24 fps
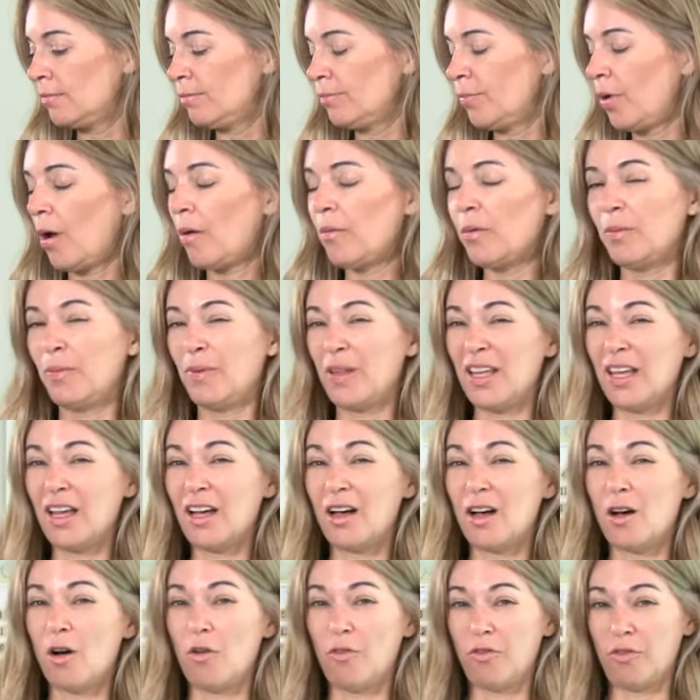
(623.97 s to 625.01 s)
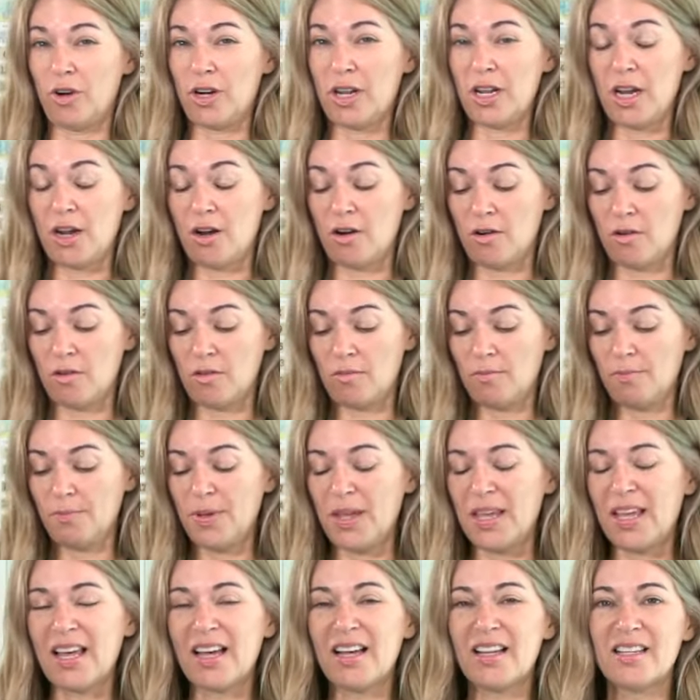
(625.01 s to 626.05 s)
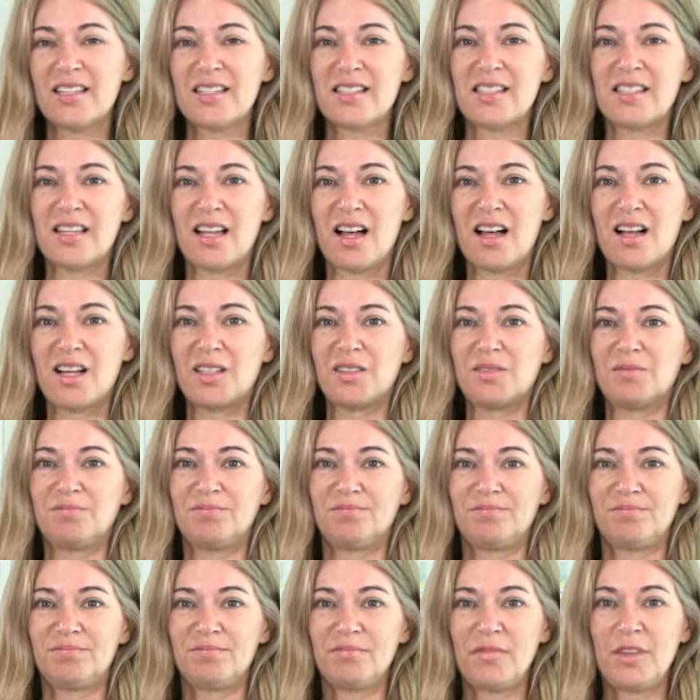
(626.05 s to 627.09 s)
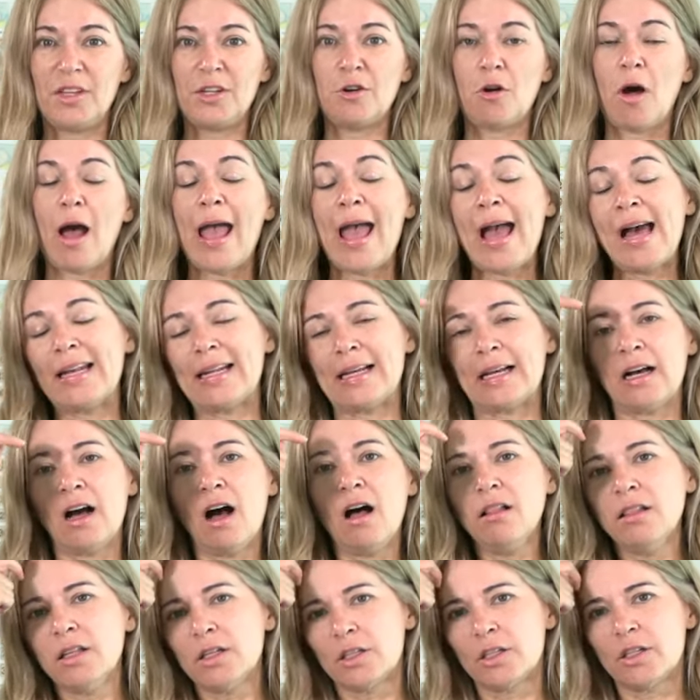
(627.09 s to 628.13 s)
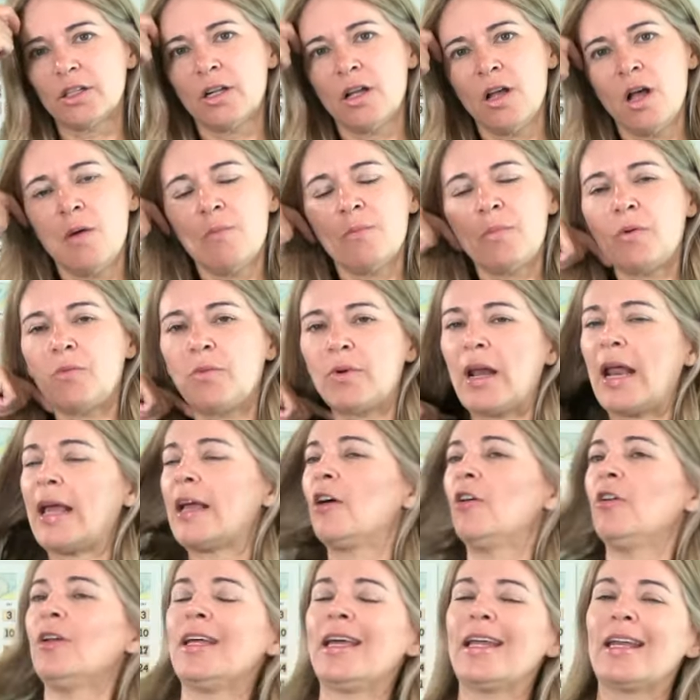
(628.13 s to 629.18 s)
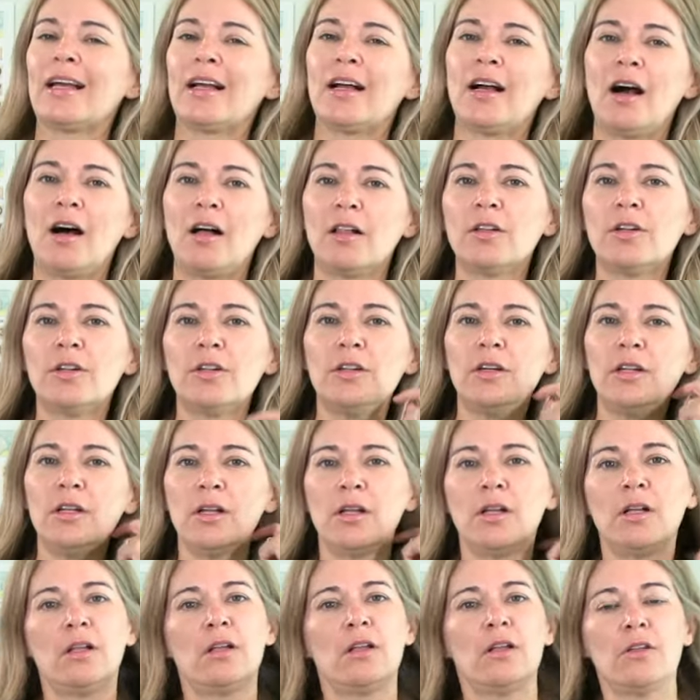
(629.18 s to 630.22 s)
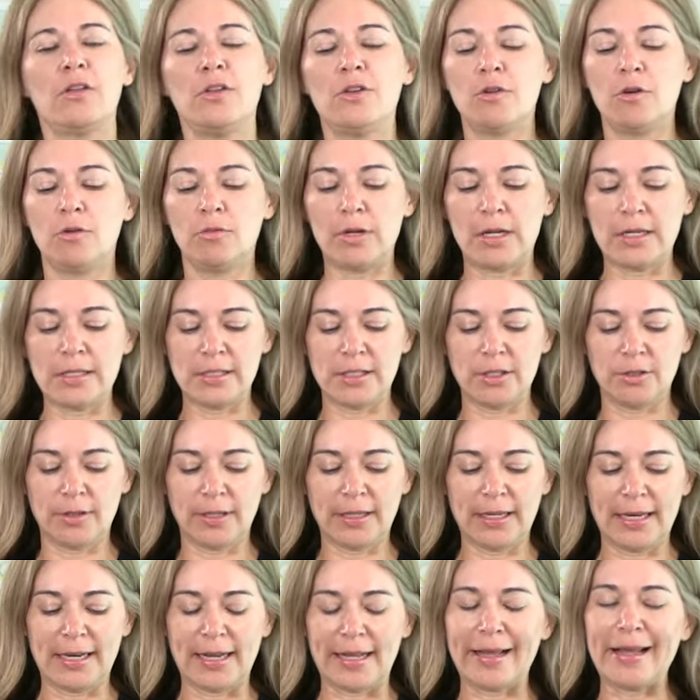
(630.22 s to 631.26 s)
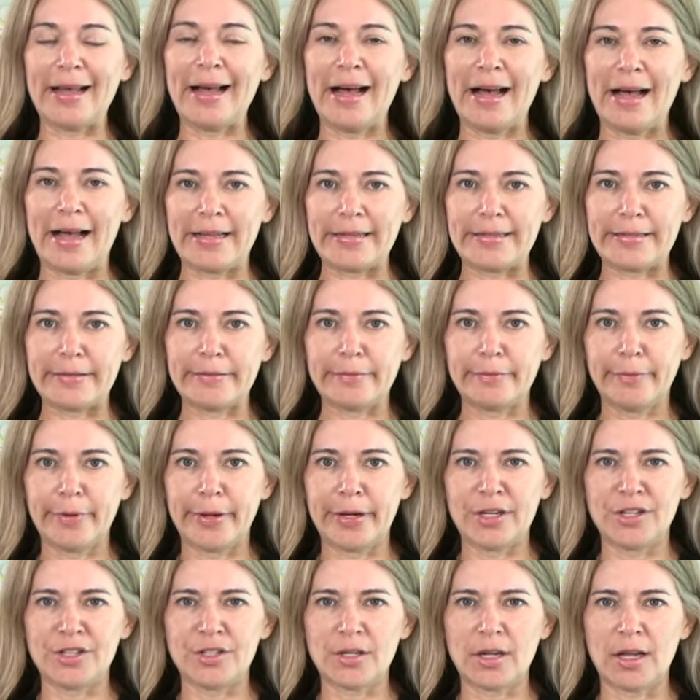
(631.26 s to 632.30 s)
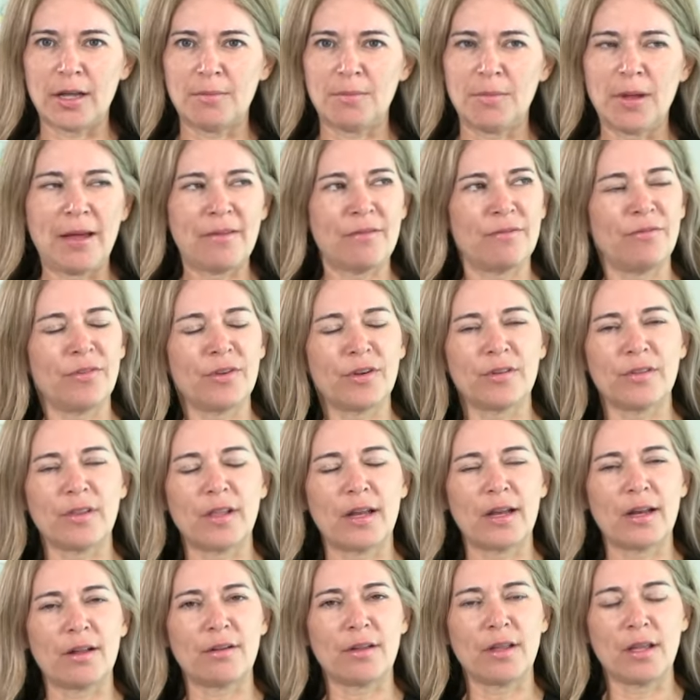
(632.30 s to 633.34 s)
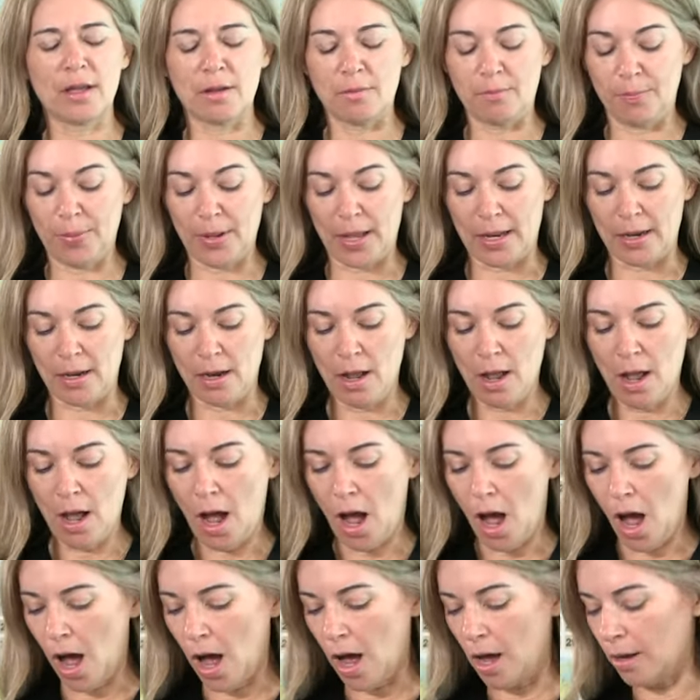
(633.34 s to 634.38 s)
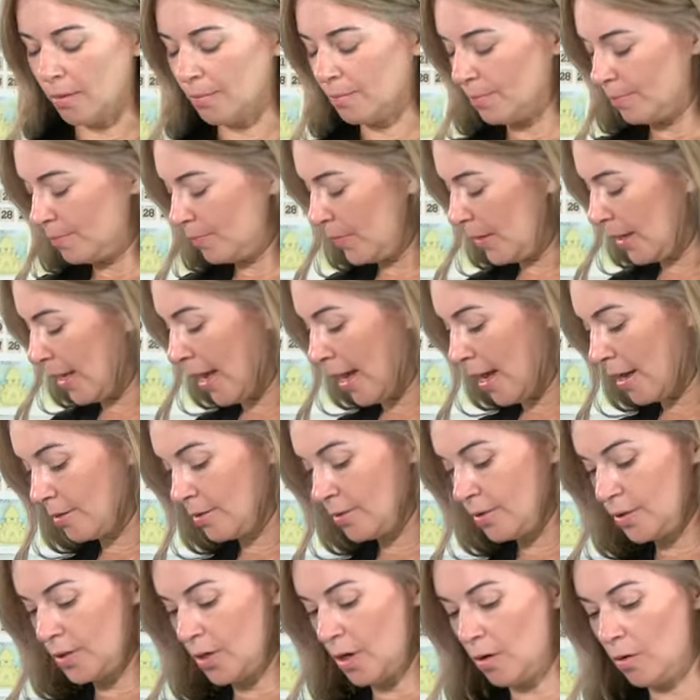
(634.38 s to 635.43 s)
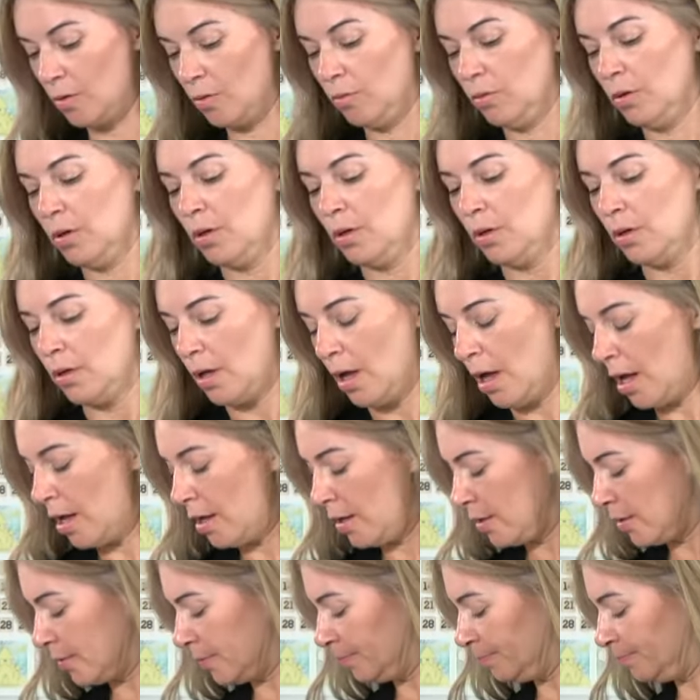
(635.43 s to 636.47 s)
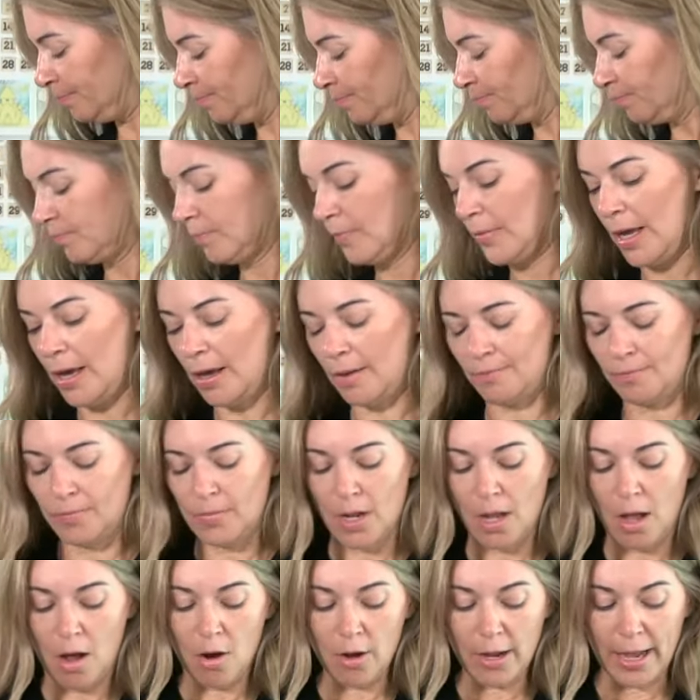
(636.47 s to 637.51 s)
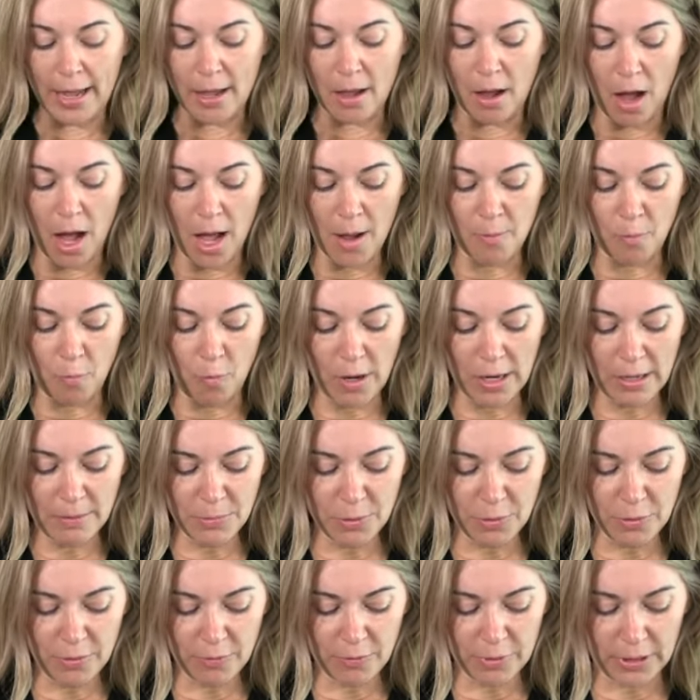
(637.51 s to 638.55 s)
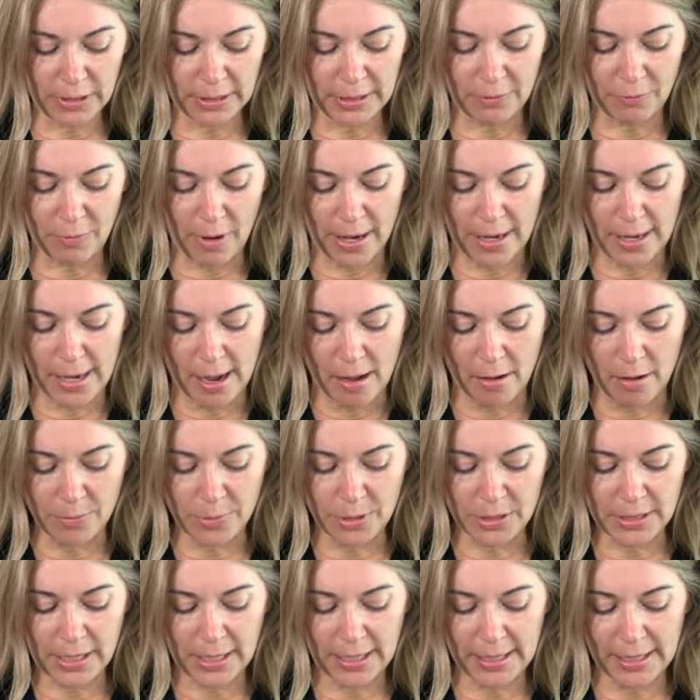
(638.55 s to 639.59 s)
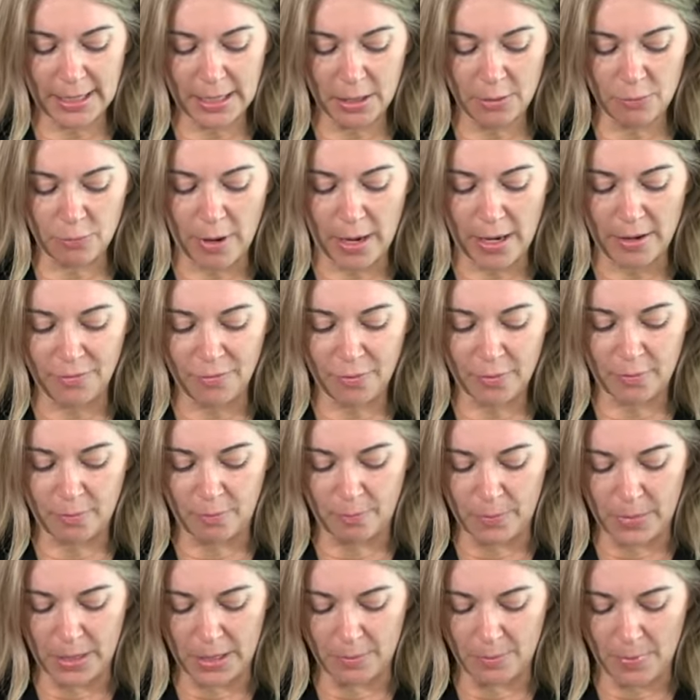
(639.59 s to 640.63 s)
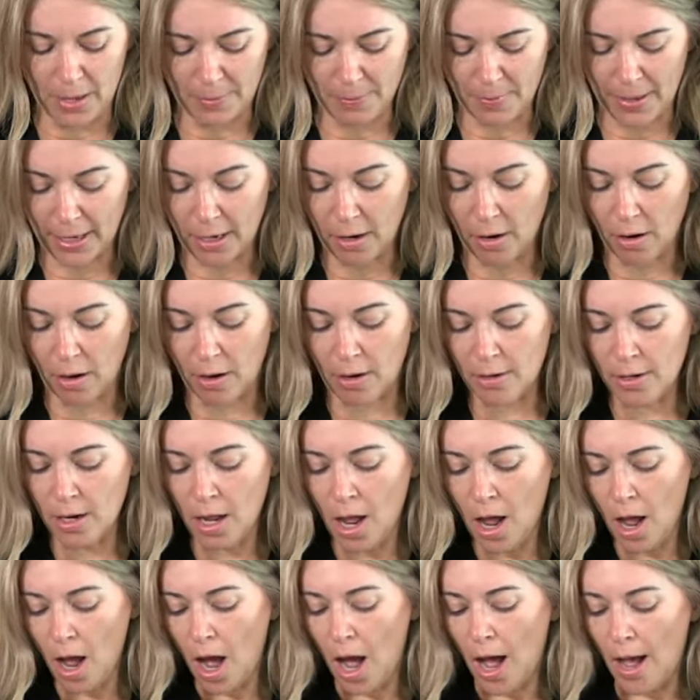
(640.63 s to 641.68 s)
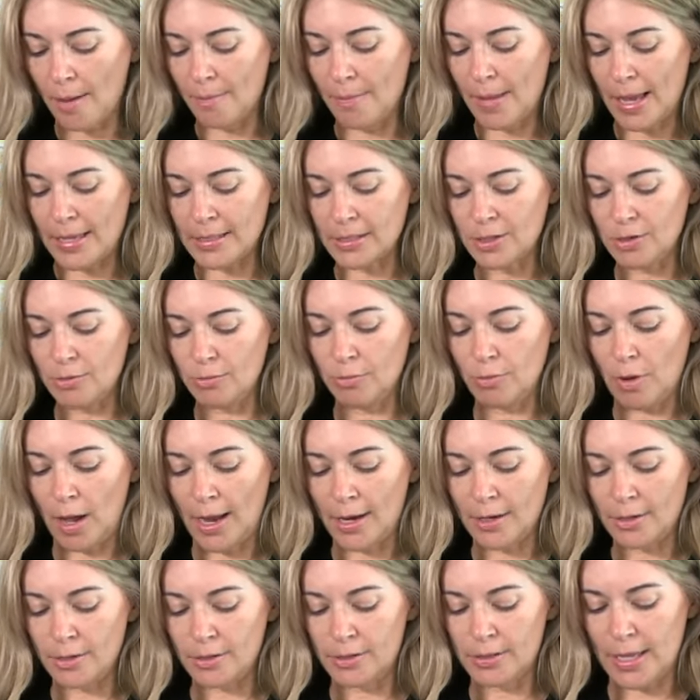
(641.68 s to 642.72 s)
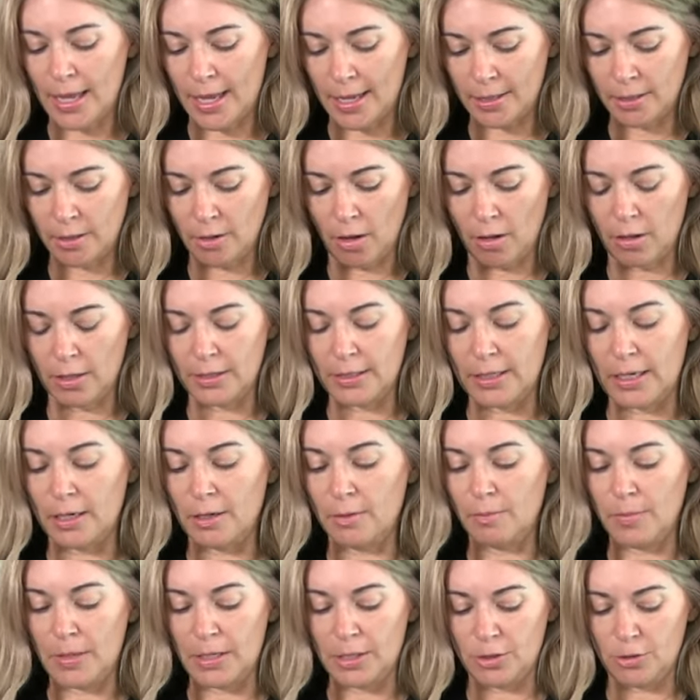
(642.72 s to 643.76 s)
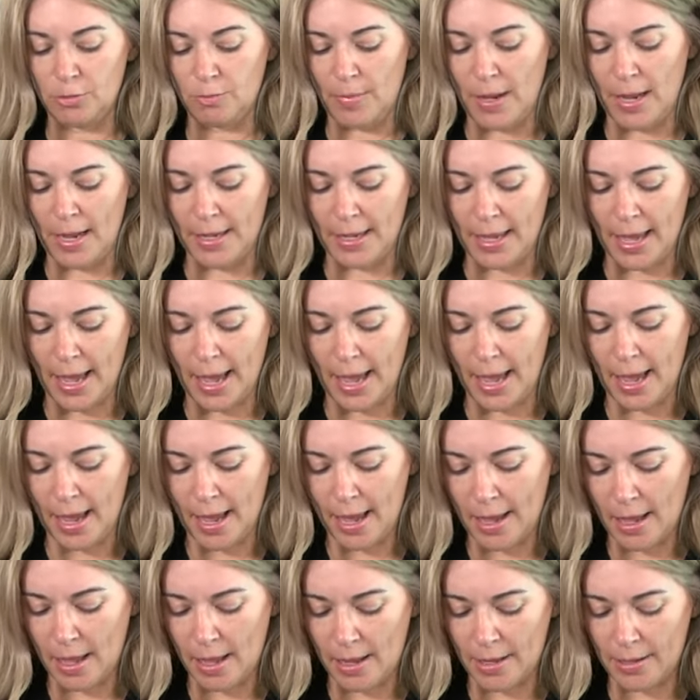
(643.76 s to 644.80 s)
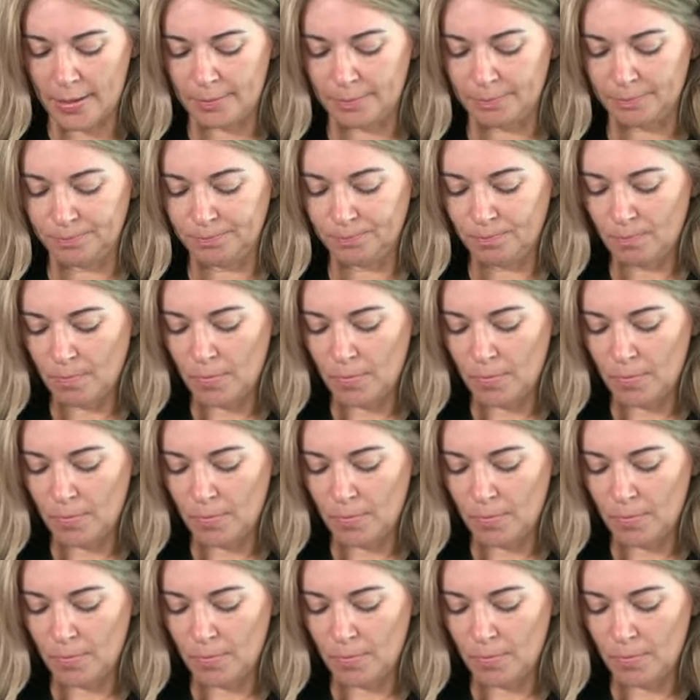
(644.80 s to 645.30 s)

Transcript: probably over a year because um, you know I had it colored, but when I go to get it colored you don't necessarily get it cut, which I haven't figured that out yet. But um, yeah, so um, yeah. Okay, um, what I'm doing really right now, I'm just kind of getting ready for me to make my card. Um, as you, I said, Colin needed me to make a um,